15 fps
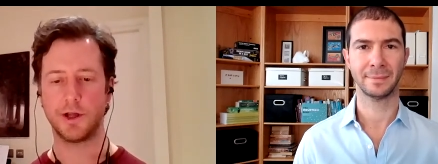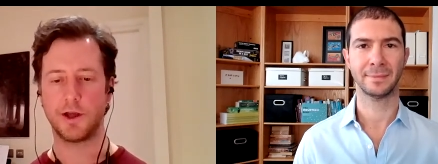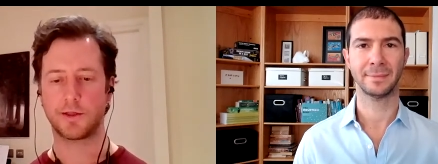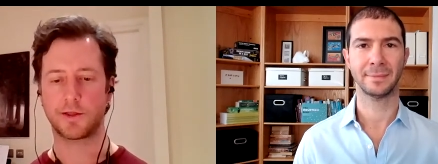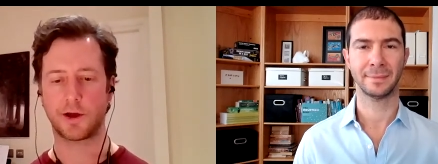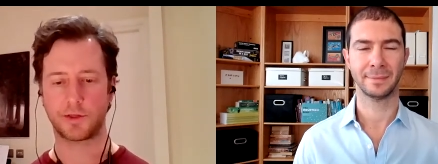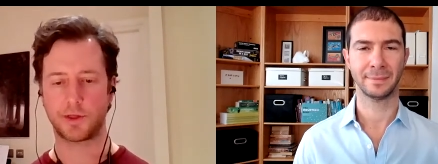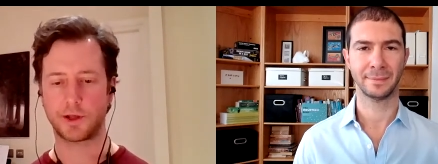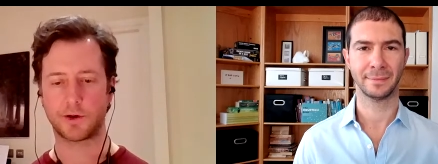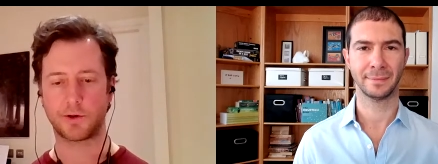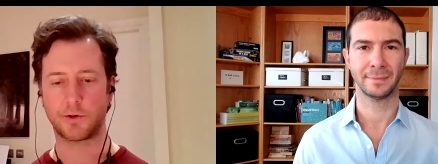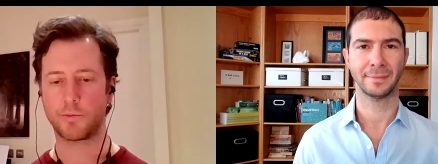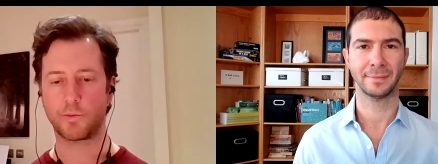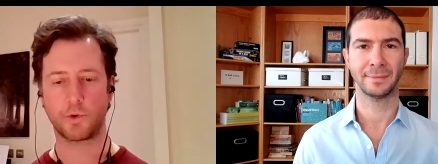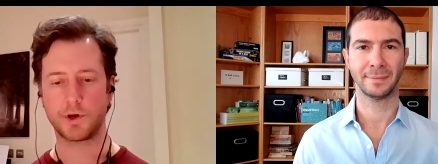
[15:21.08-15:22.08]
Speaker 1: that I think
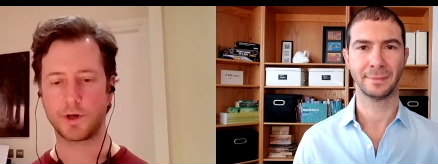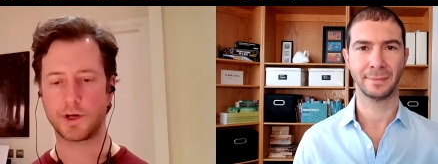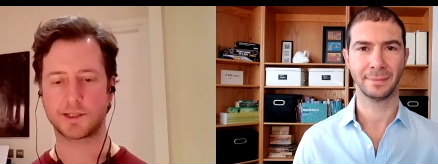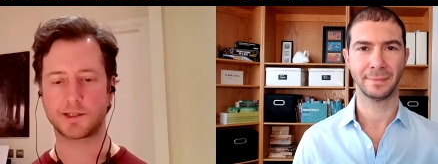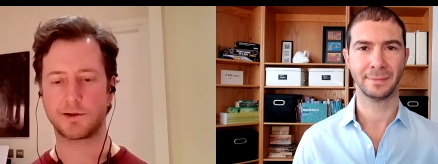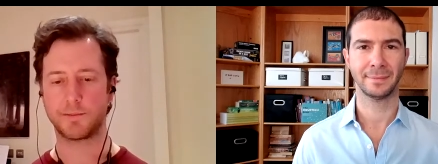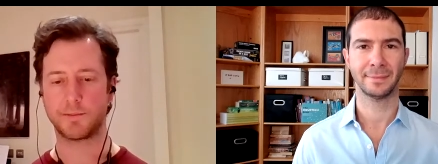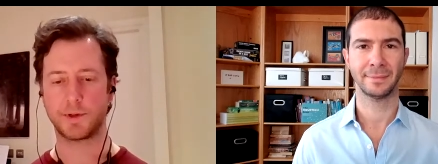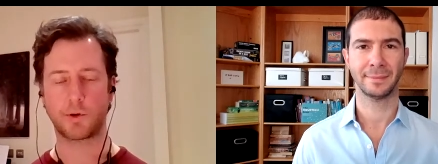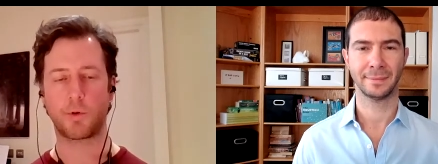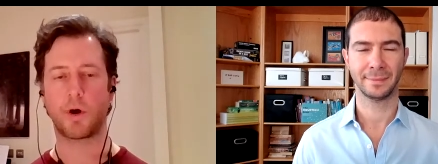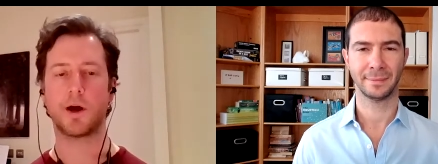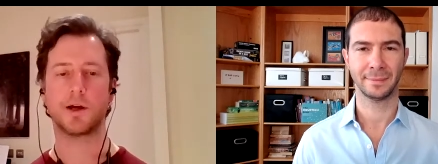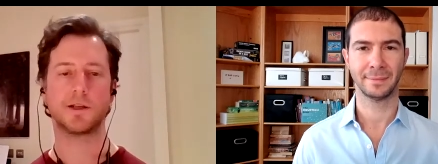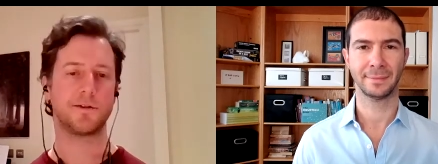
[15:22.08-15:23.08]
wouldn't necessarily be
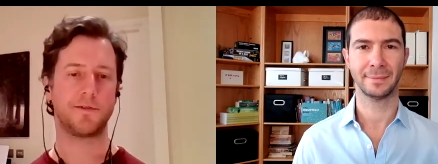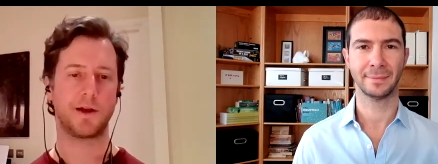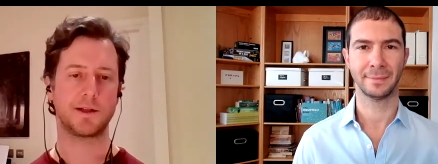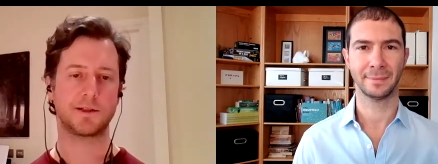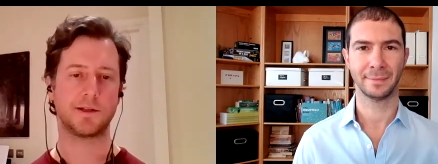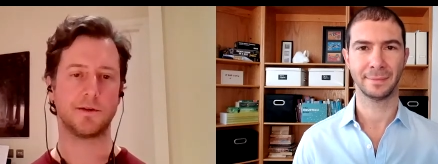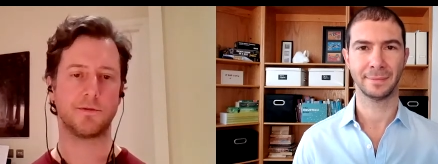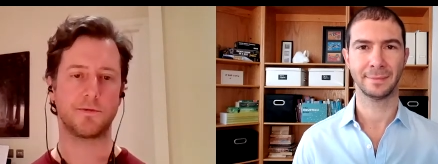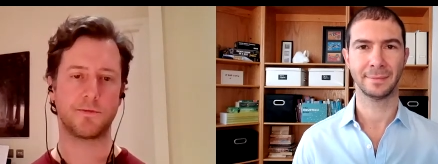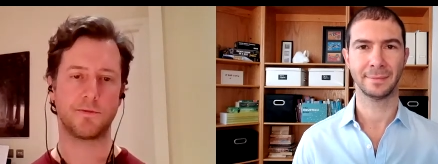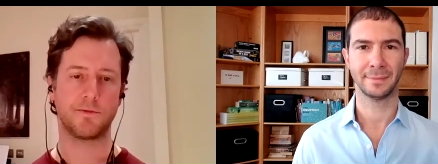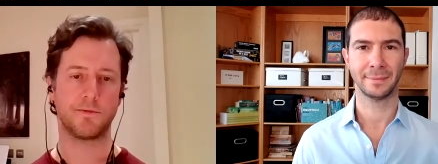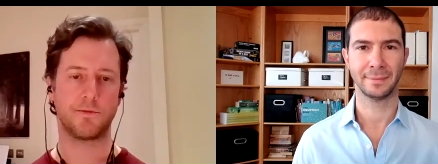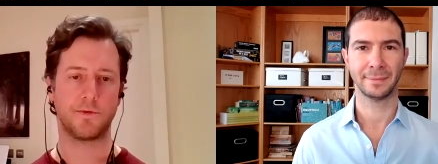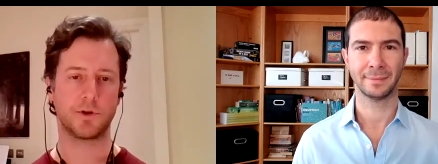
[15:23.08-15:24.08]
quite as effective
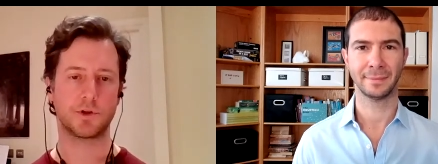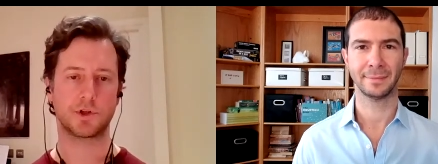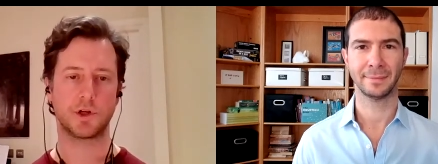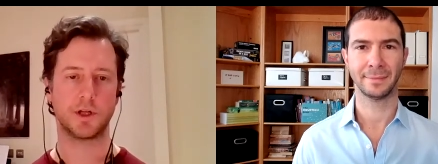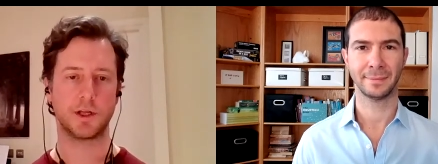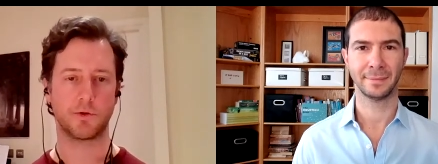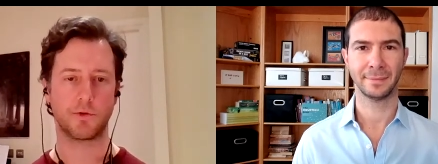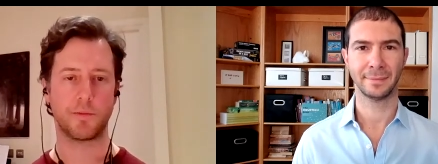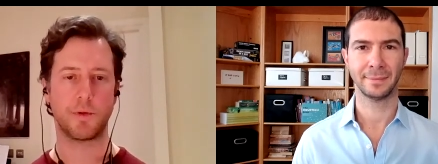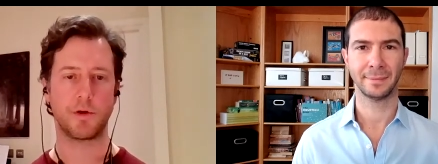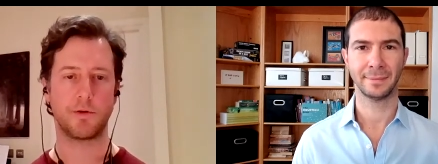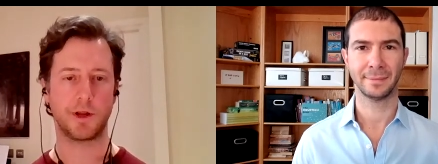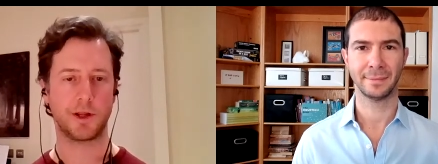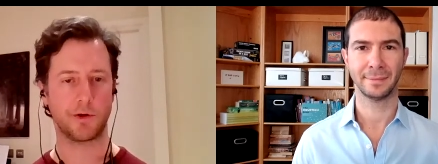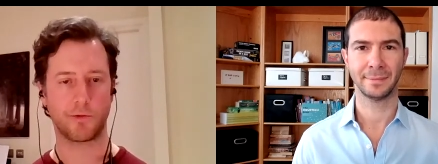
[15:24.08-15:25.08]
virtually or
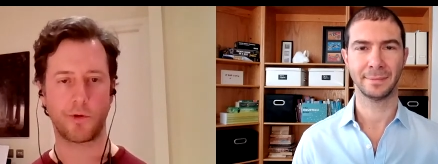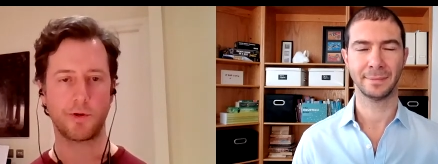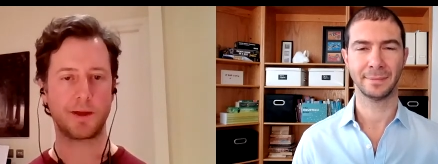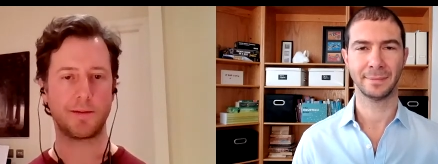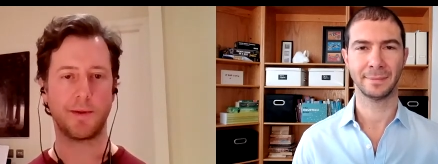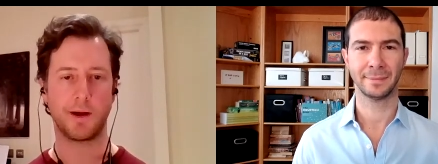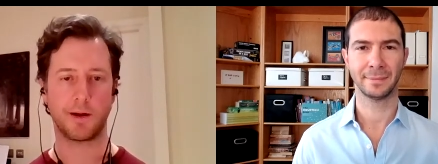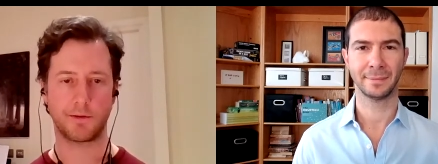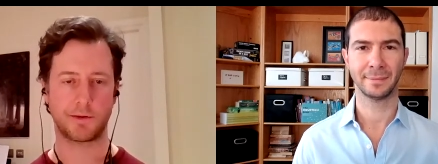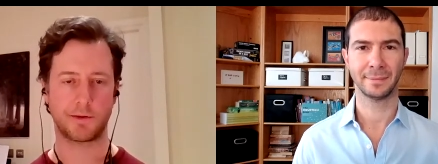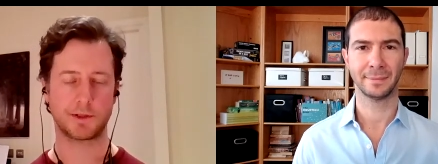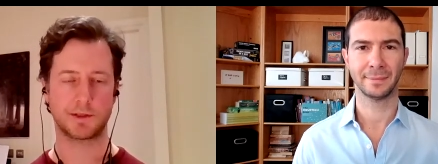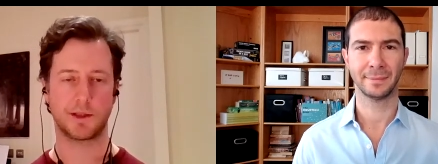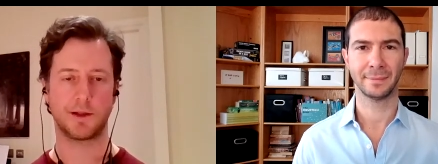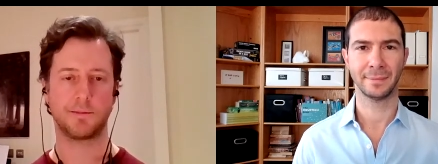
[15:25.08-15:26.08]
remotely or on email and things
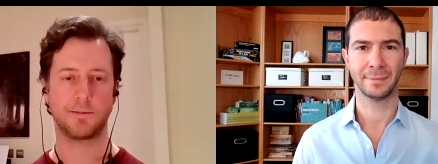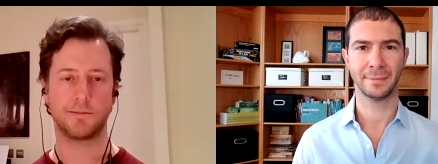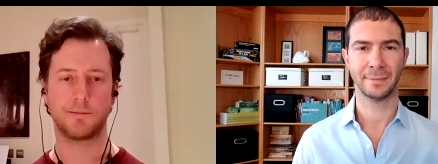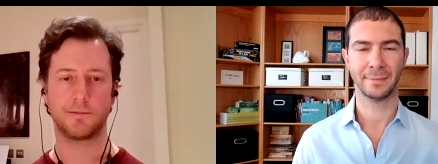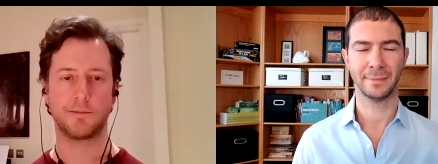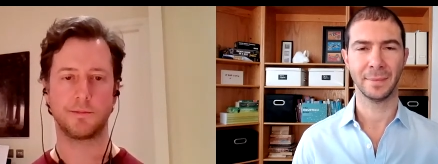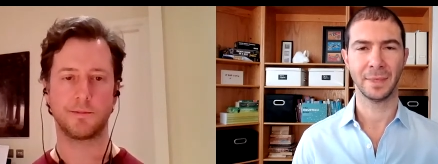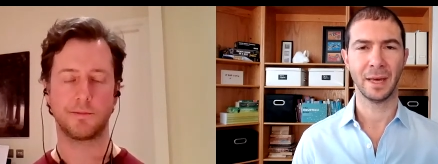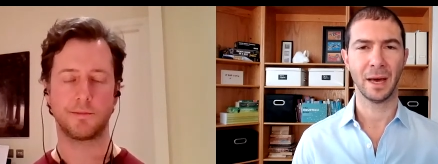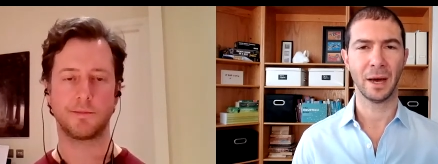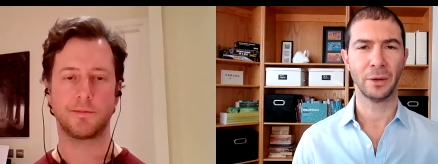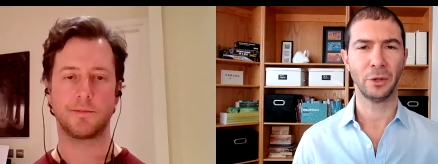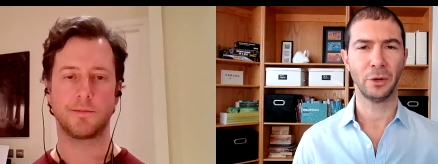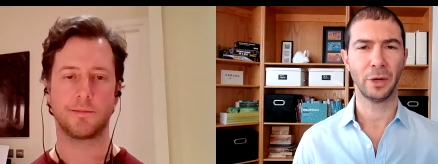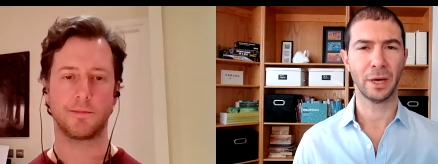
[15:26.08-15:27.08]
like that.
Speaker 2: How
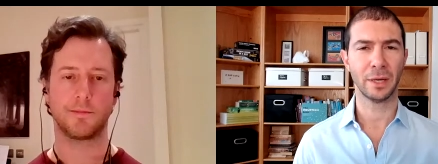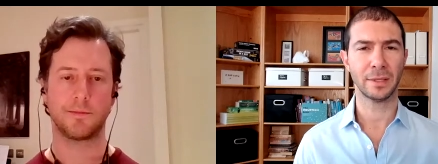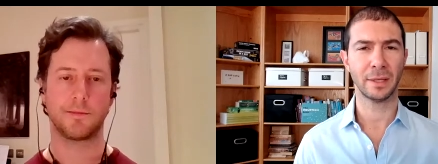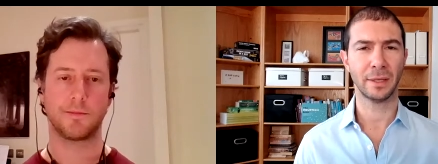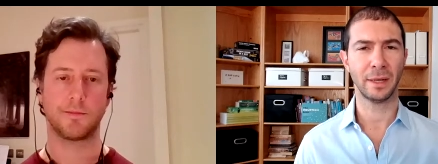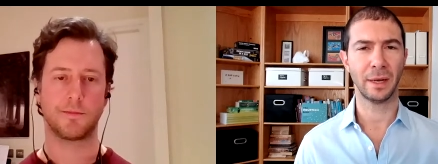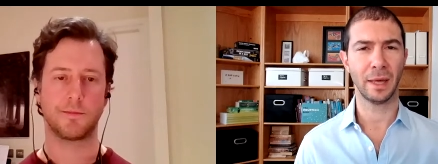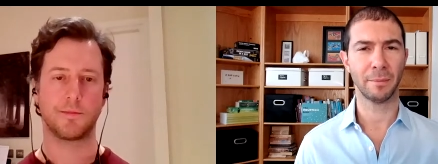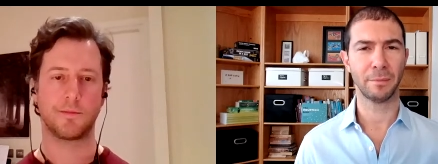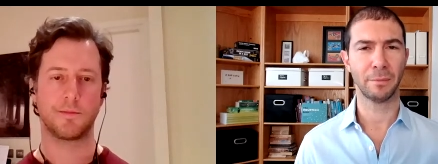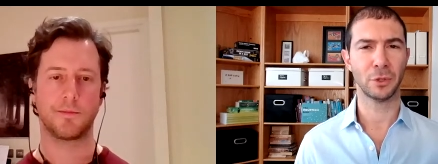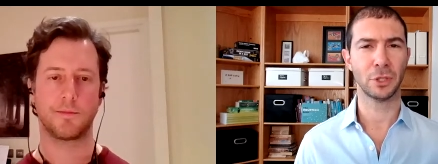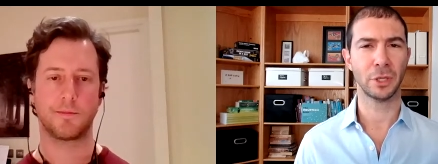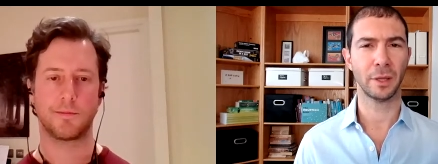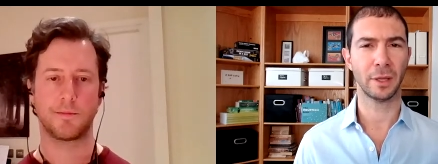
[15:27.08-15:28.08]
do you guys at the lab
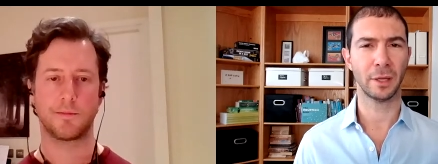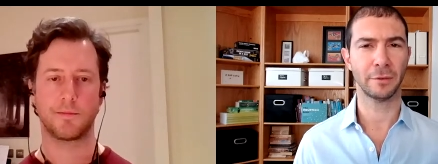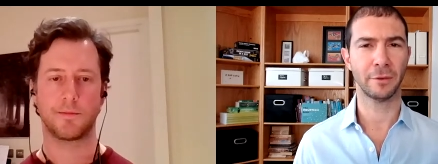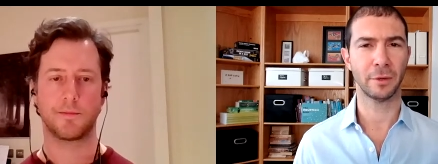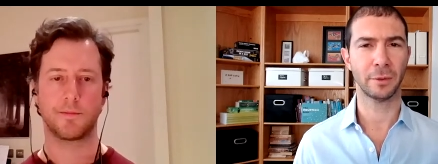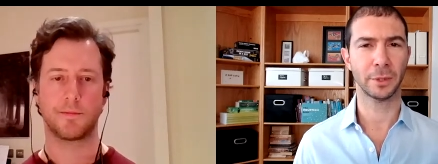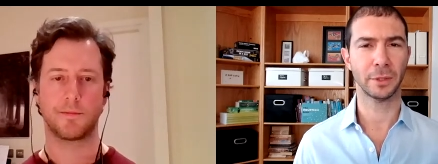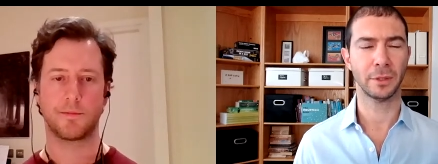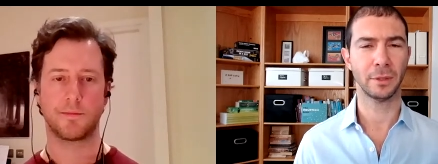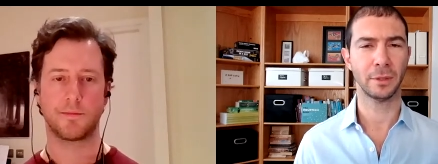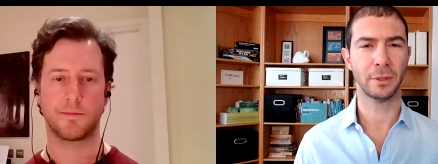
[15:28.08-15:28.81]
pushing that forward?